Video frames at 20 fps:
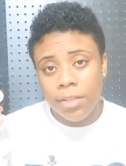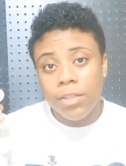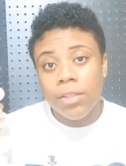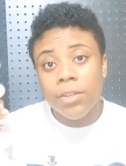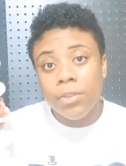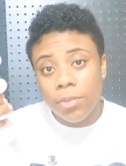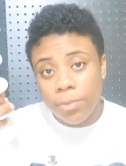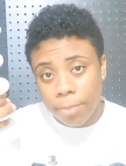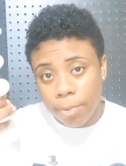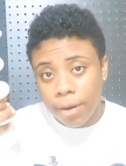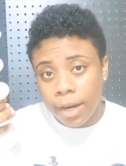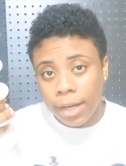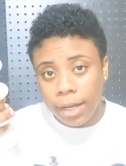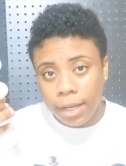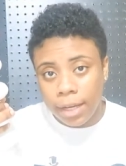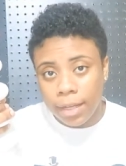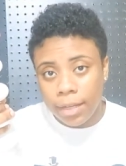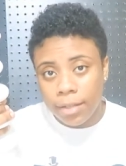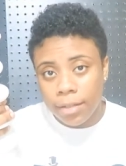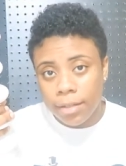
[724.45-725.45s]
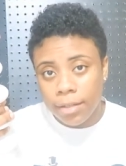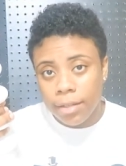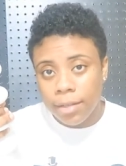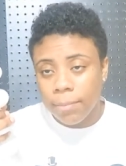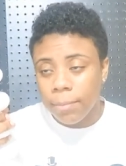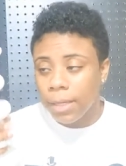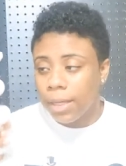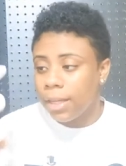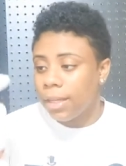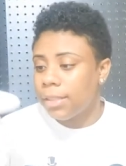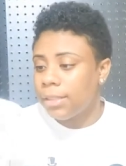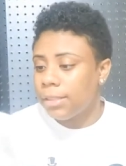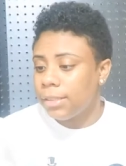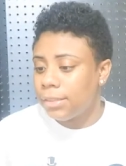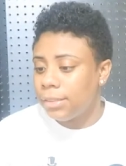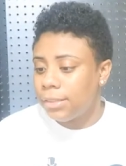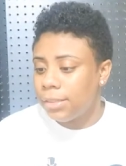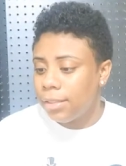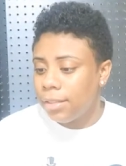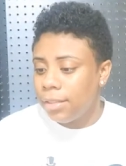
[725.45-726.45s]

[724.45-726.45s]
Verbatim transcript: you'll break it because